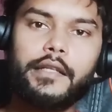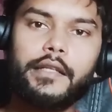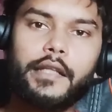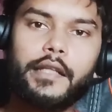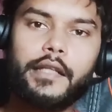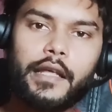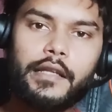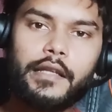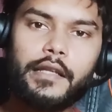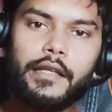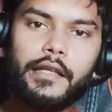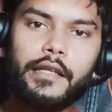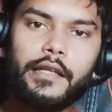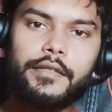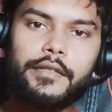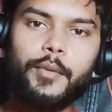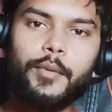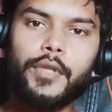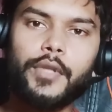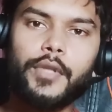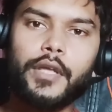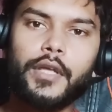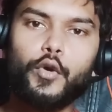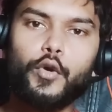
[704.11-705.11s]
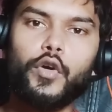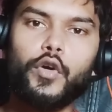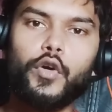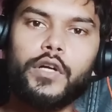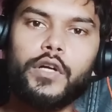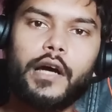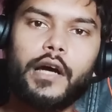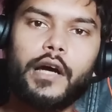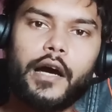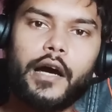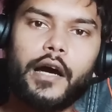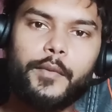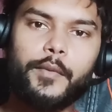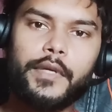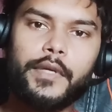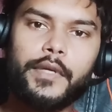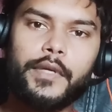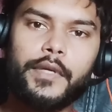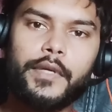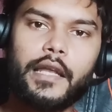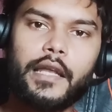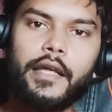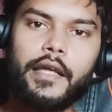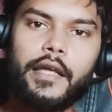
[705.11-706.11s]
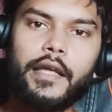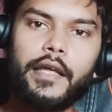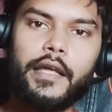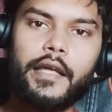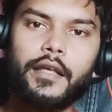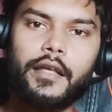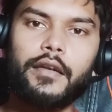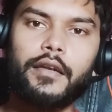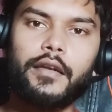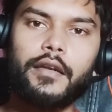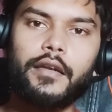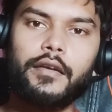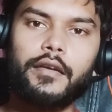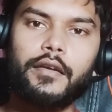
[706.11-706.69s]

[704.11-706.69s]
there is something called garbage collector,